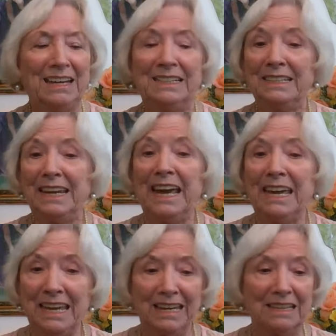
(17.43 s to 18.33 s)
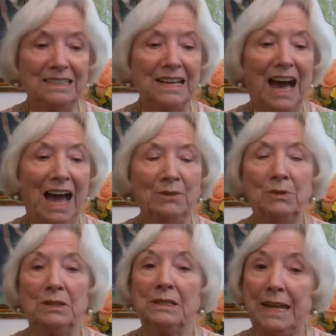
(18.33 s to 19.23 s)
Today is I
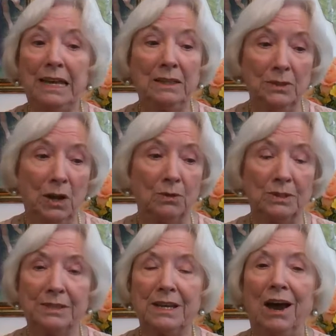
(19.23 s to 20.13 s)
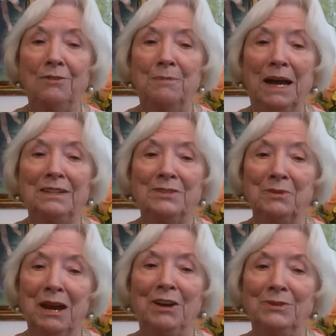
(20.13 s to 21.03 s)
will take notes of my
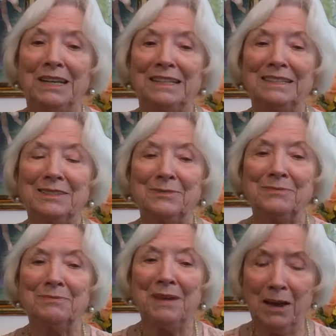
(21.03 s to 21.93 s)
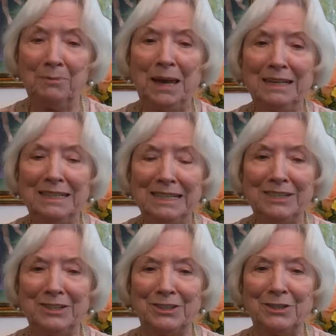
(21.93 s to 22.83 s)
surroundings. I'll pay
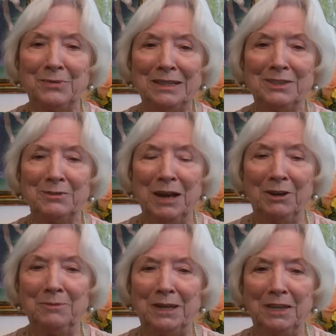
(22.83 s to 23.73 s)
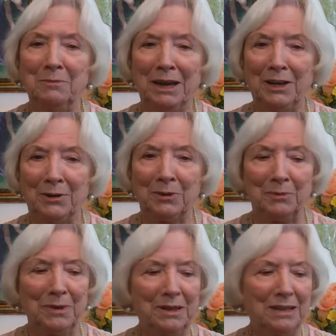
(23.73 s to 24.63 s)
attention to what's around me in my
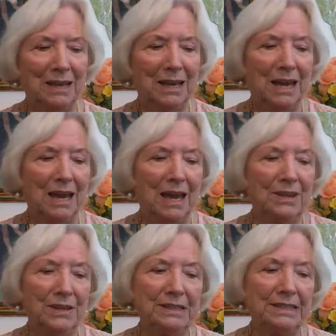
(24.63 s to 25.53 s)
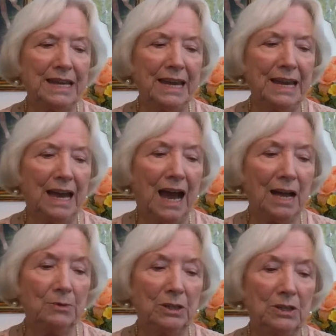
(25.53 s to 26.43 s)
home. This day,
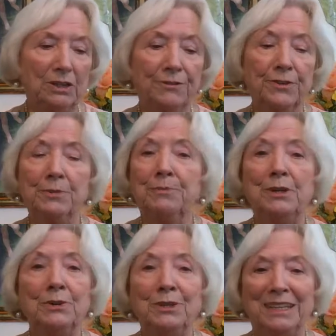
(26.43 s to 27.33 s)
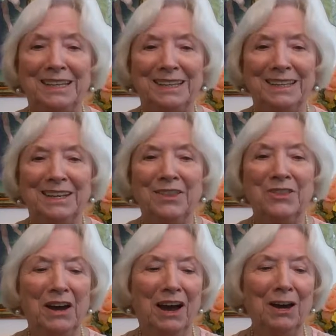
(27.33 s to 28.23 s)
I will look for the beauty,
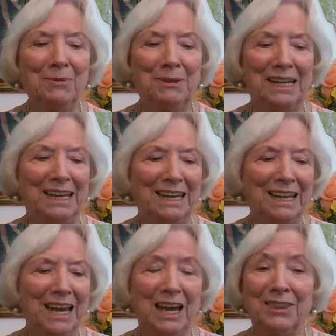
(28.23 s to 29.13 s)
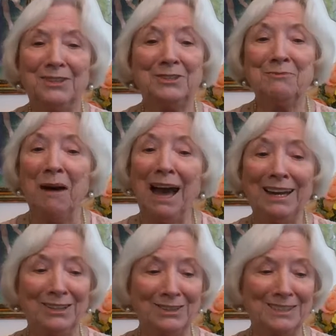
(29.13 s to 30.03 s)
the harmony, the
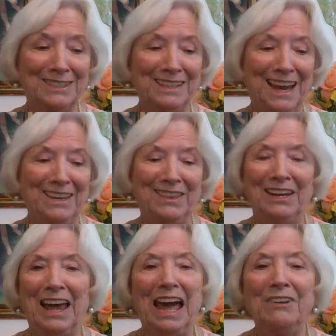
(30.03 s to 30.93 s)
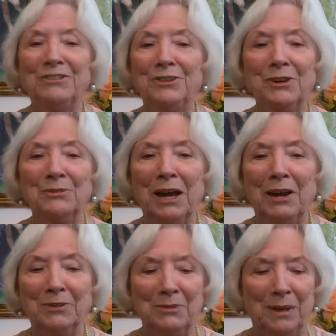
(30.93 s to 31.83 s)
smiles, and the laughter
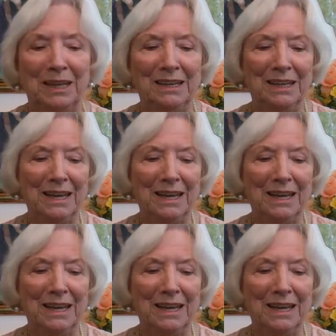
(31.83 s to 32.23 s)
around me.